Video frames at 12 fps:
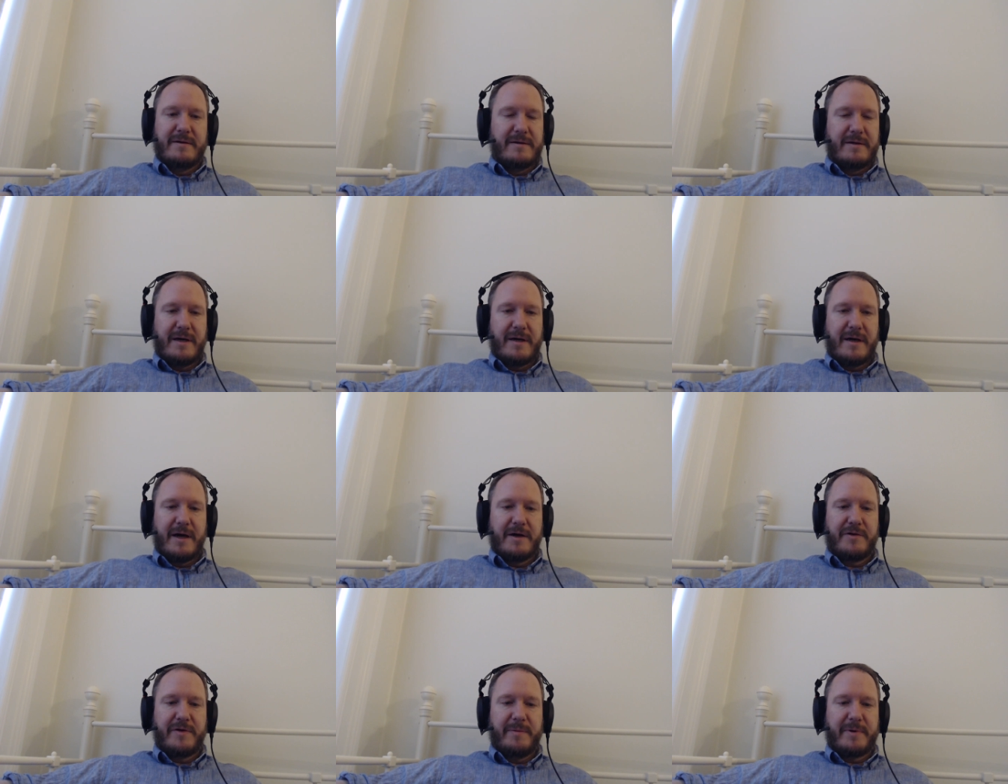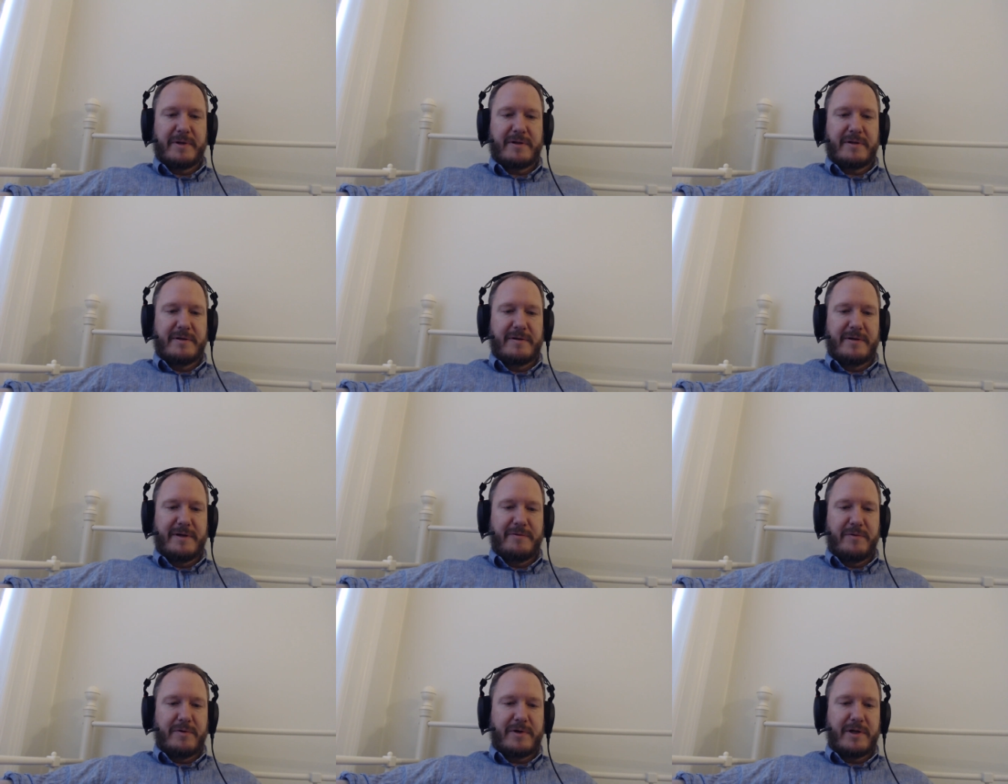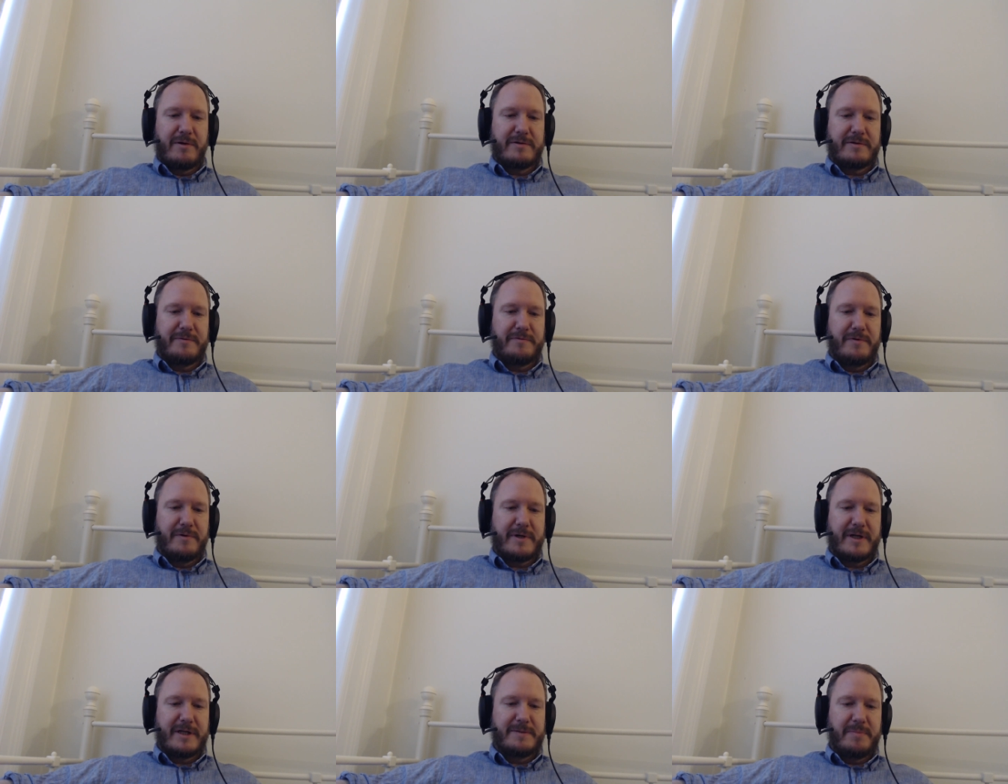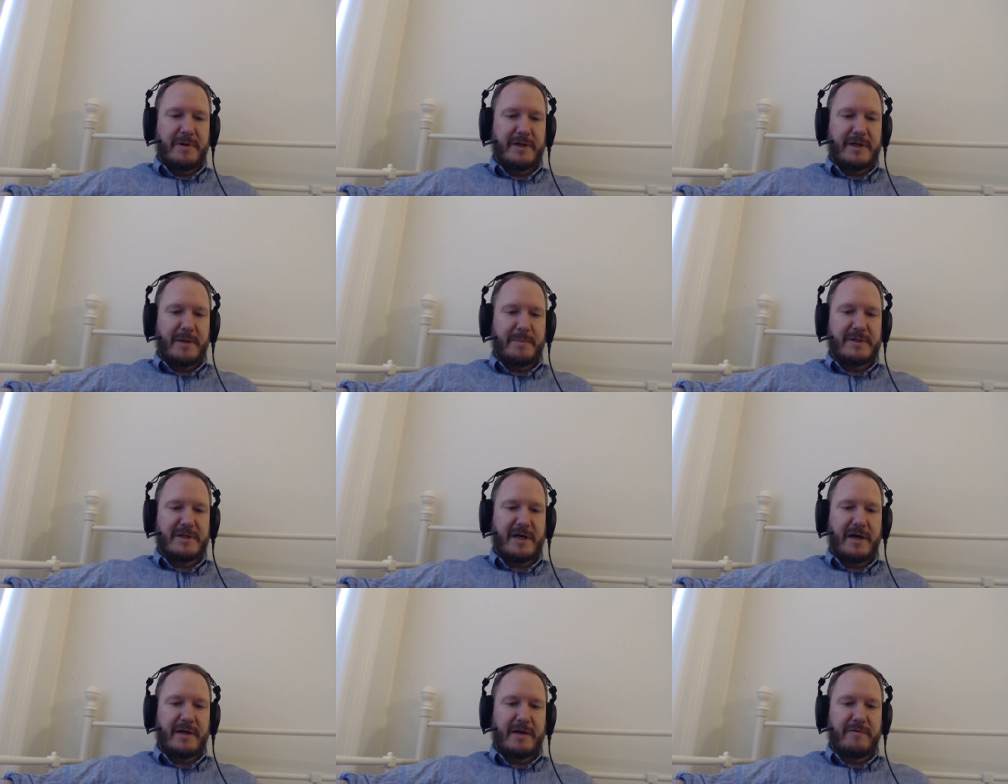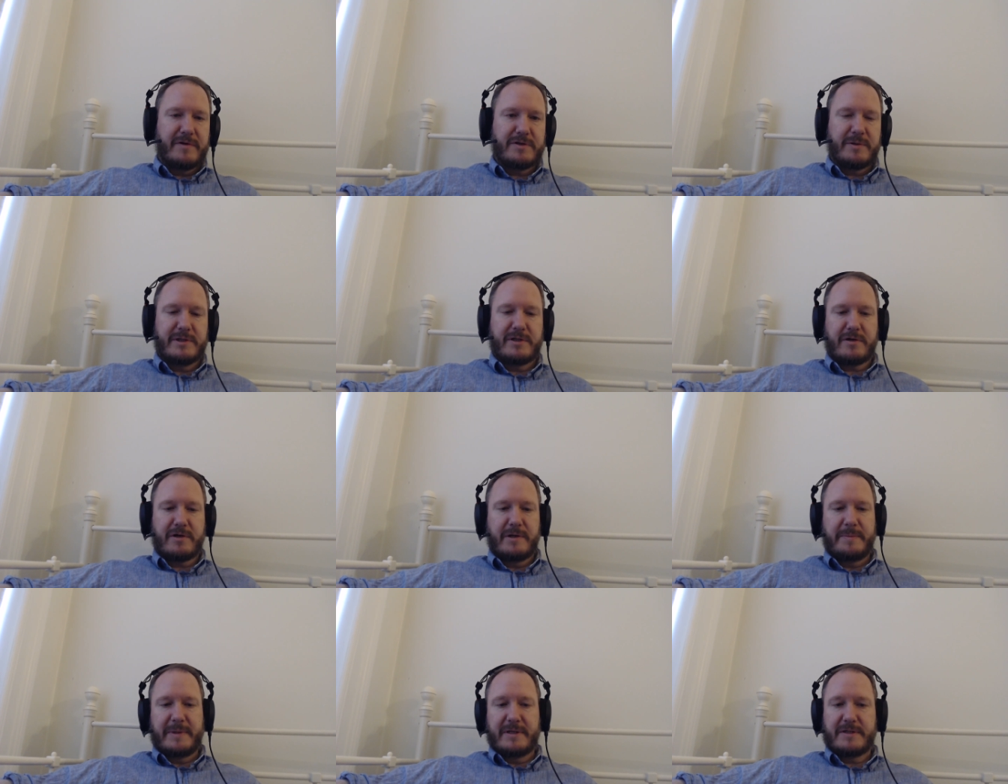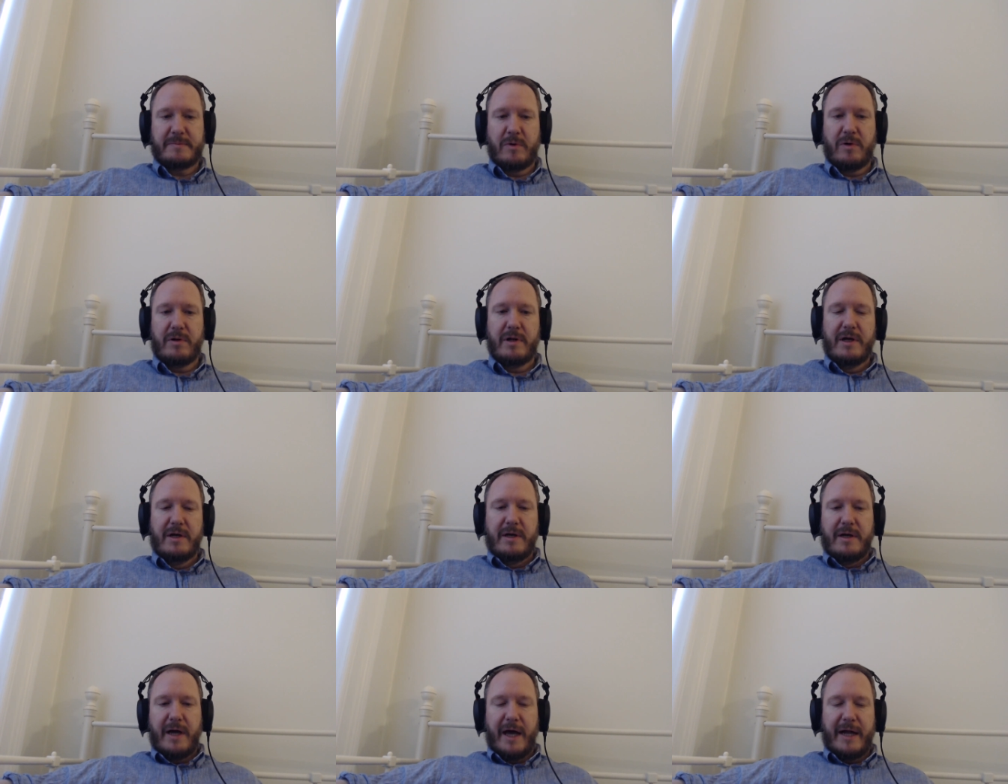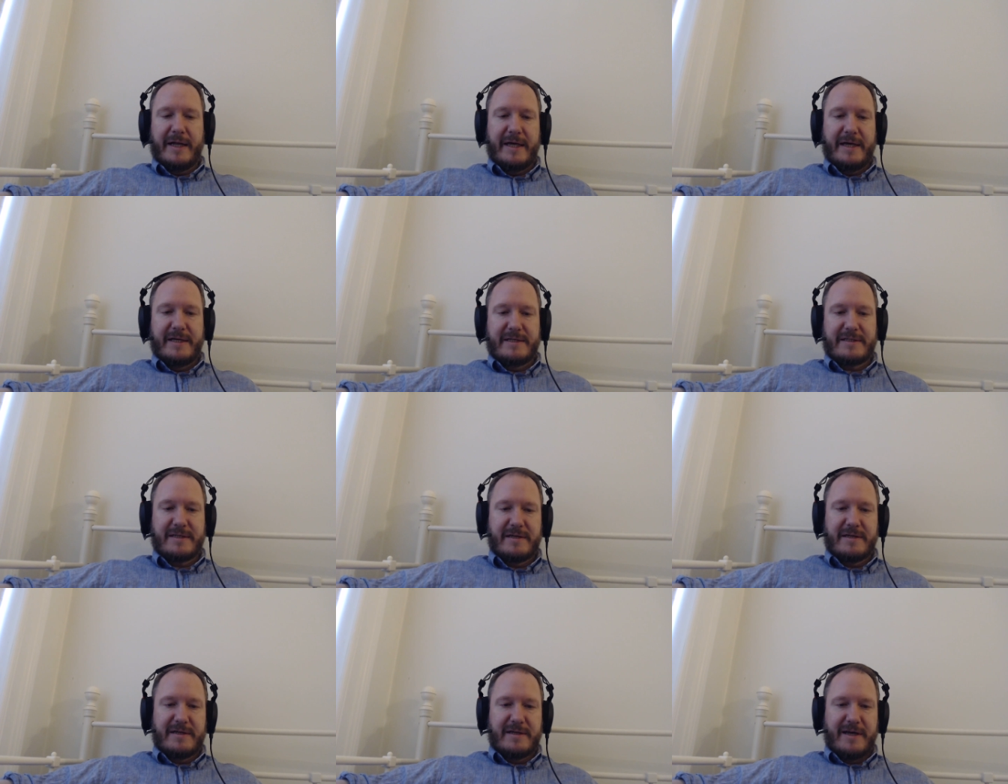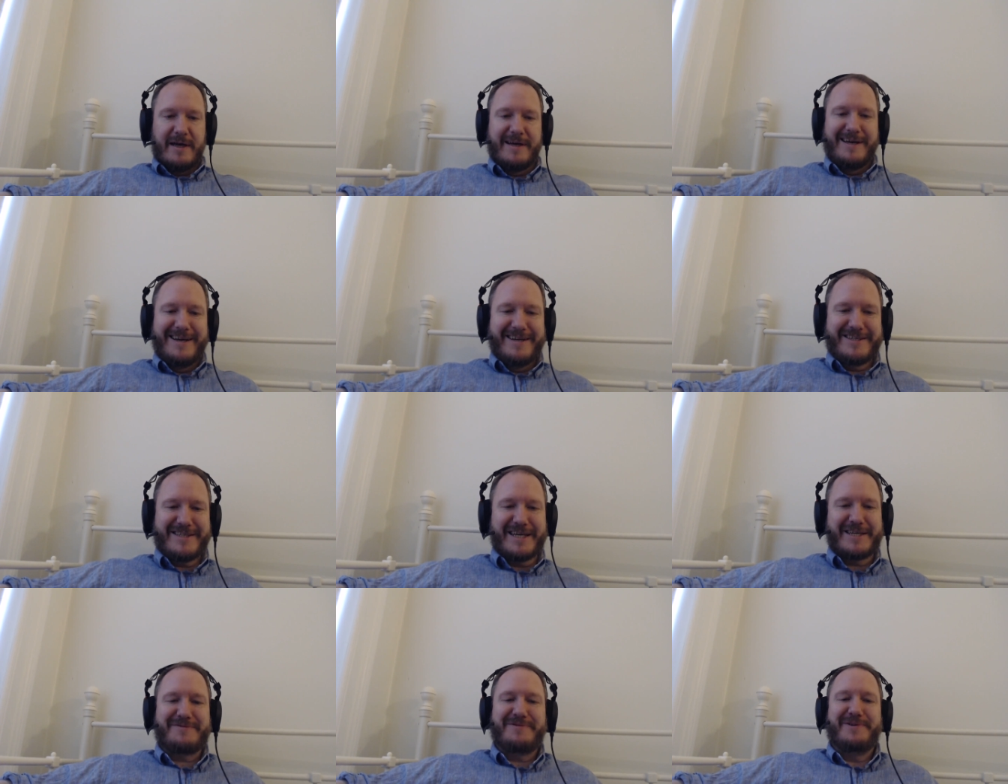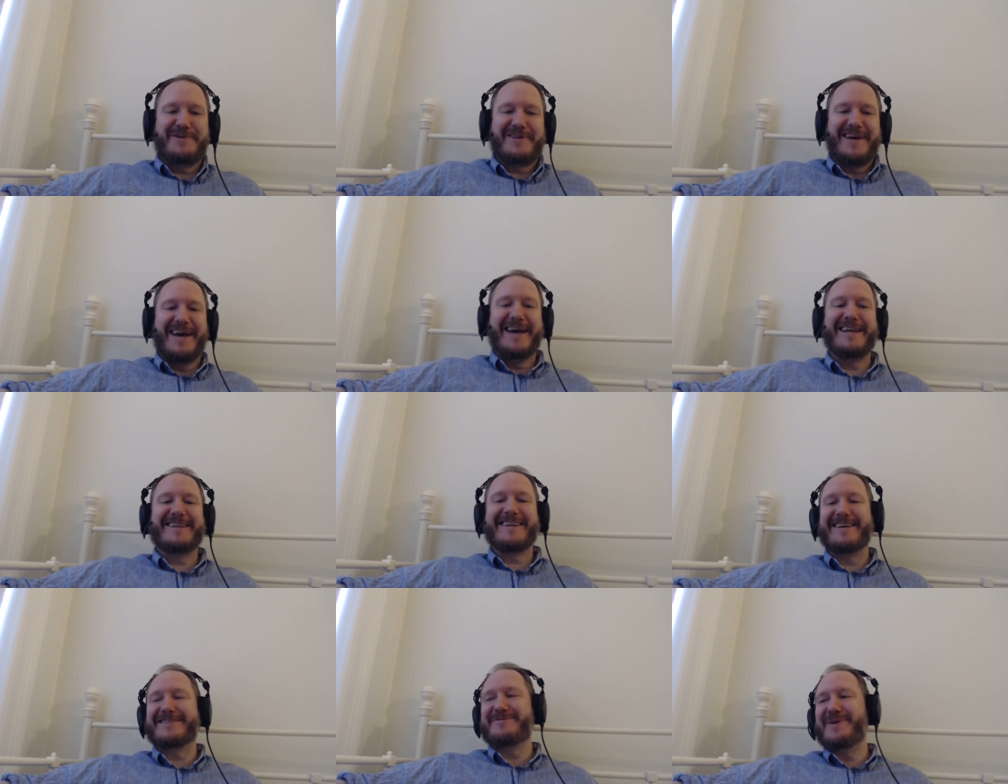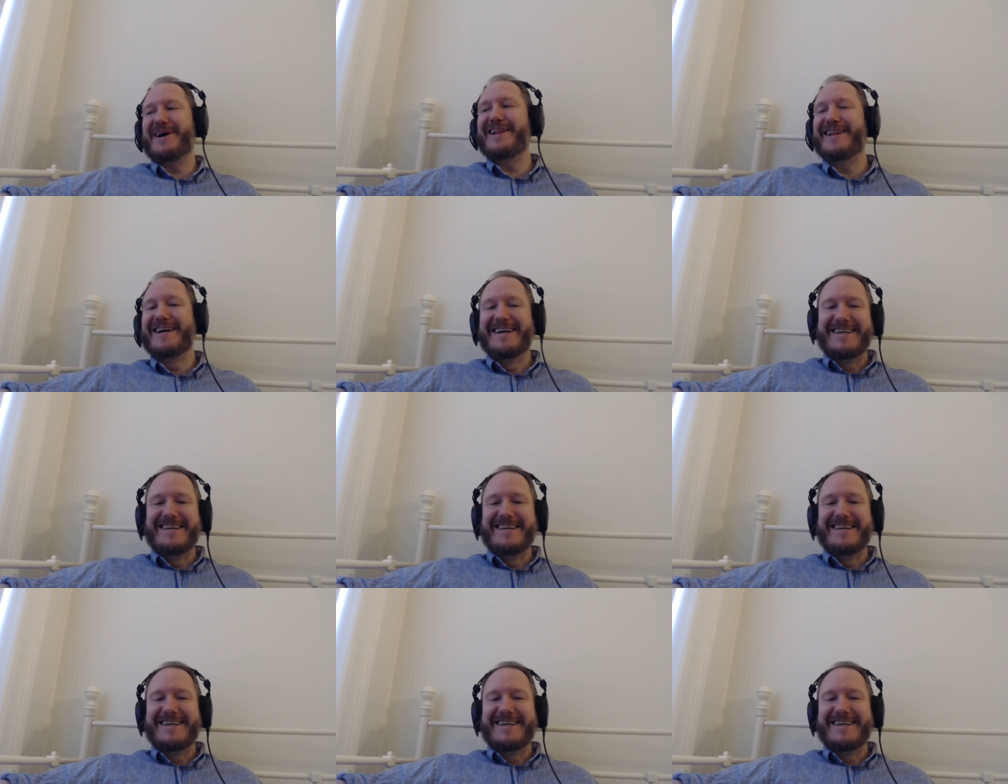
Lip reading: Yeah, I agree. But you can also, if you look at his body type, he's high on average, so he's not going to be small. And he is 6'8" as well.